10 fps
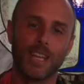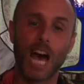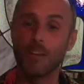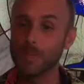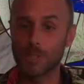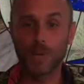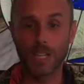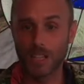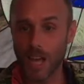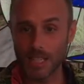I've been
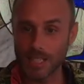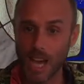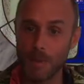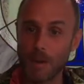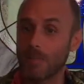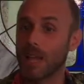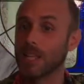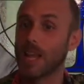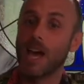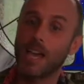spending a lot of time on my
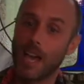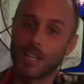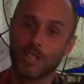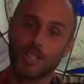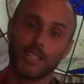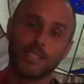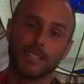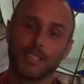lanai, actually,